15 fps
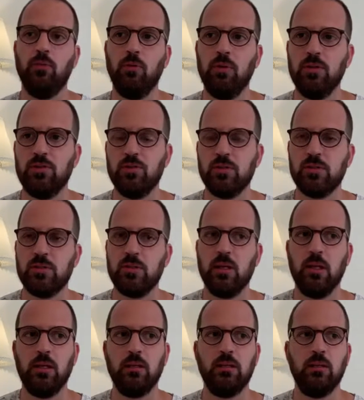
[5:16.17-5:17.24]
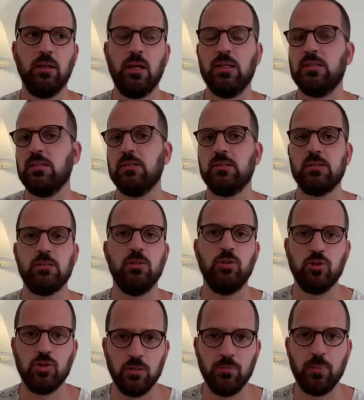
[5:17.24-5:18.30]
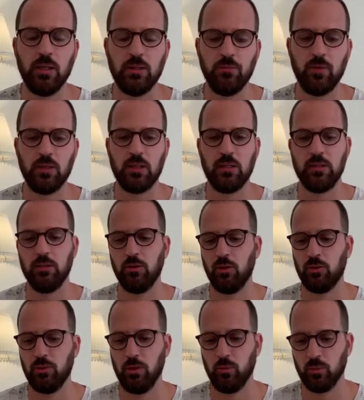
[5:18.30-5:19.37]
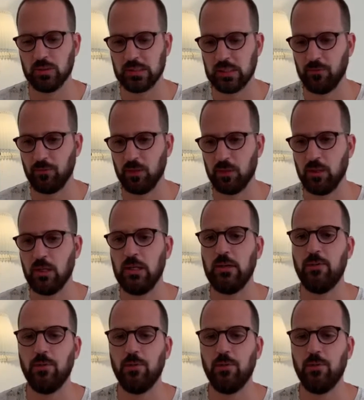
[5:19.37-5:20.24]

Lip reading: or it's just like the cases surging by the fact that the lockdown was lifted.